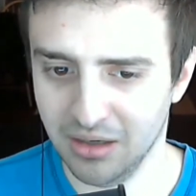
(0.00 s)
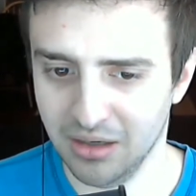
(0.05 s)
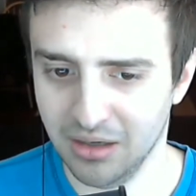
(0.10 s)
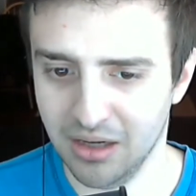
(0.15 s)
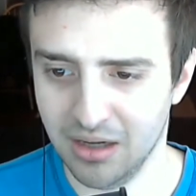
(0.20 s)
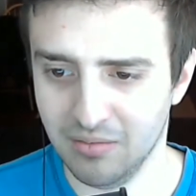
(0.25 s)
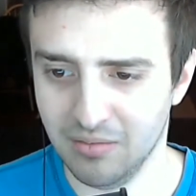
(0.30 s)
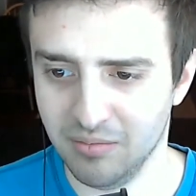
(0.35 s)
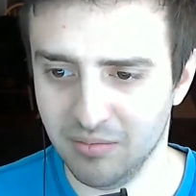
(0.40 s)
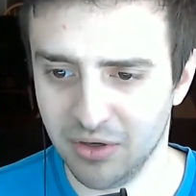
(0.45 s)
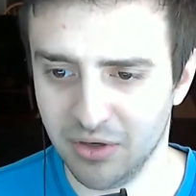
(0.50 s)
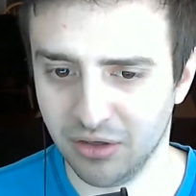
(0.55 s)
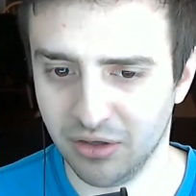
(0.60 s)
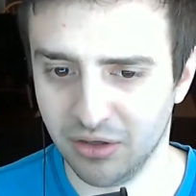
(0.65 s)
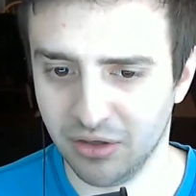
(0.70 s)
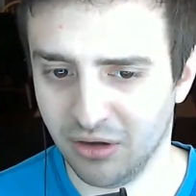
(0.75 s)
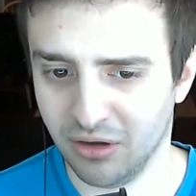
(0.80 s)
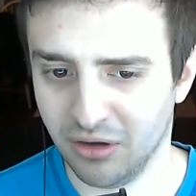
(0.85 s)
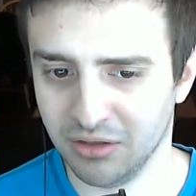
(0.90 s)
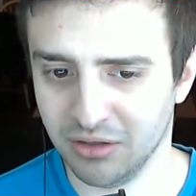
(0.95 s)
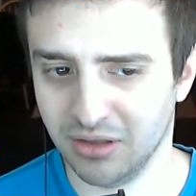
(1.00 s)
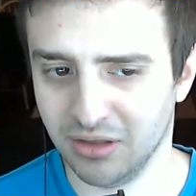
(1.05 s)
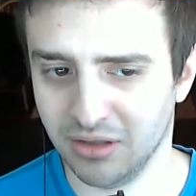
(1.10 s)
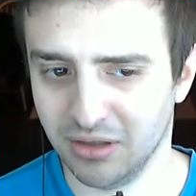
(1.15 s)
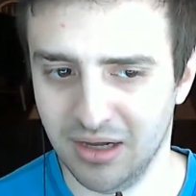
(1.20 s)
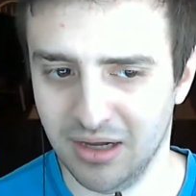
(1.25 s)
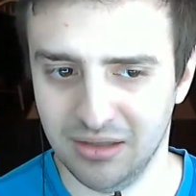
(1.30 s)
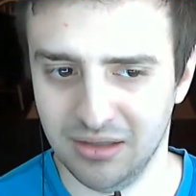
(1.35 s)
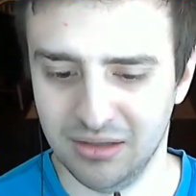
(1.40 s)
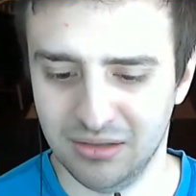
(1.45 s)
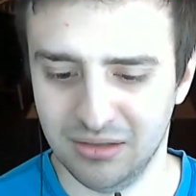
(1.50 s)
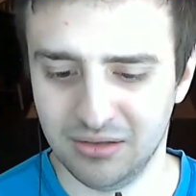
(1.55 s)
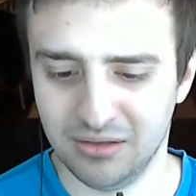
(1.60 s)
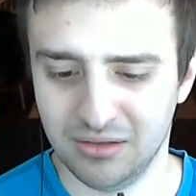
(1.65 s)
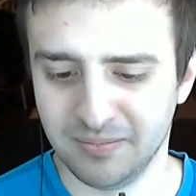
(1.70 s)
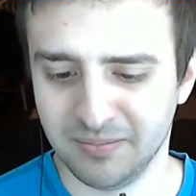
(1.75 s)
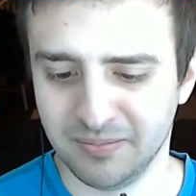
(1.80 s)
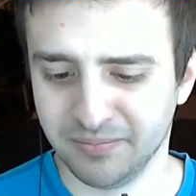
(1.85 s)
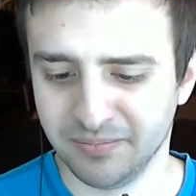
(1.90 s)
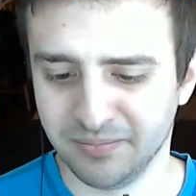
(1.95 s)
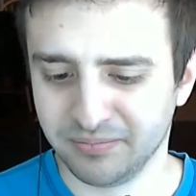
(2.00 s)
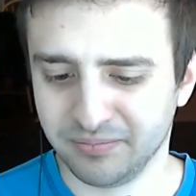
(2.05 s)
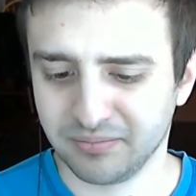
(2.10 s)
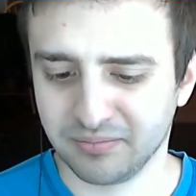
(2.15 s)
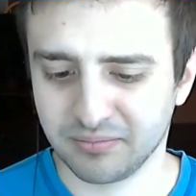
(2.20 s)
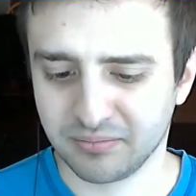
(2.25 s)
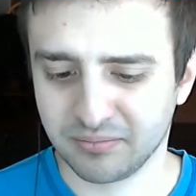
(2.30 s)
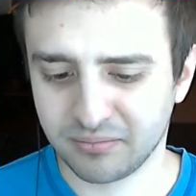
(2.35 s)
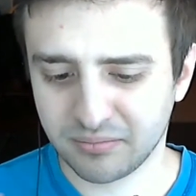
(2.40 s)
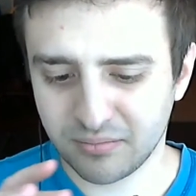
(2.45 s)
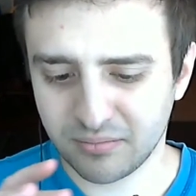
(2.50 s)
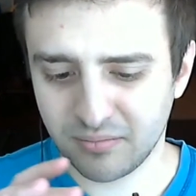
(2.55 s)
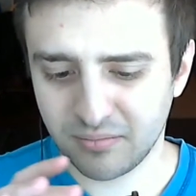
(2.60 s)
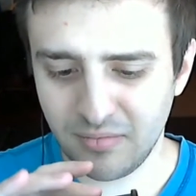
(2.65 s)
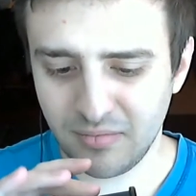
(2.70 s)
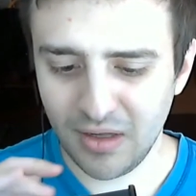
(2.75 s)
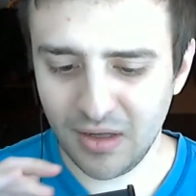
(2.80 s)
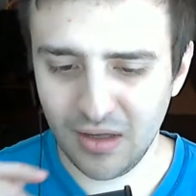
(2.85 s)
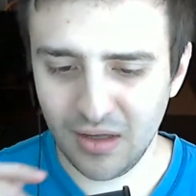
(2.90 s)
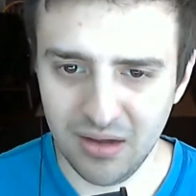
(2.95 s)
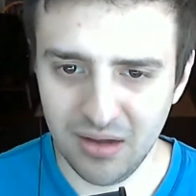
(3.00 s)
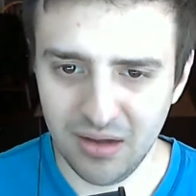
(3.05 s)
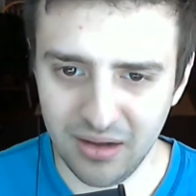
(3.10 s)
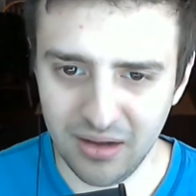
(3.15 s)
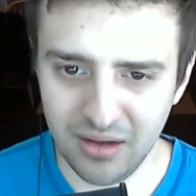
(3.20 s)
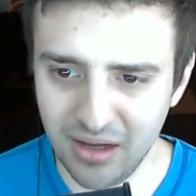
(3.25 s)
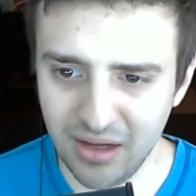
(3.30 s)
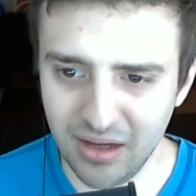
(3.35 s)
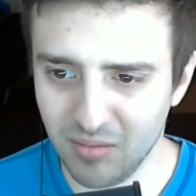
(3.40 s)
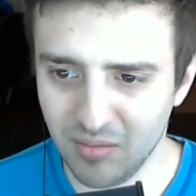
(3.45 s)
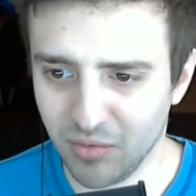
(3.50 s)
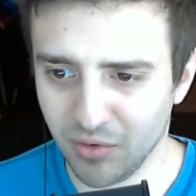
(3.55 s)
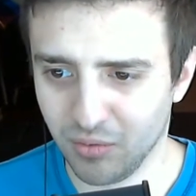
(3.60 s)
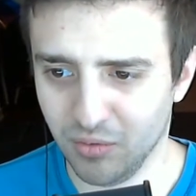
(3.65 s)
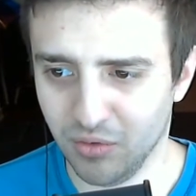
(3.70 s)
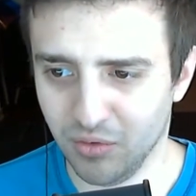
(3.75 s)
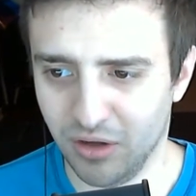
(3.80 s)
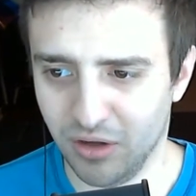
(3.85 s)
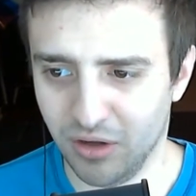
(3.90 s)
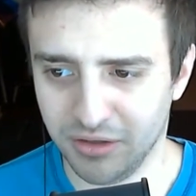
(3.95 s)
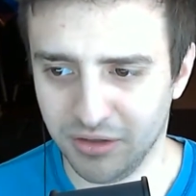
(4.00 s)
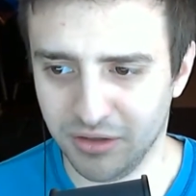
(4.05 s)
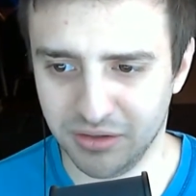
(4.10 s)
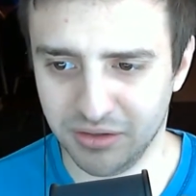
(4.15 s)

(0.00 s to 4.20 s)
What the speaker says: But along those lines, Ember will also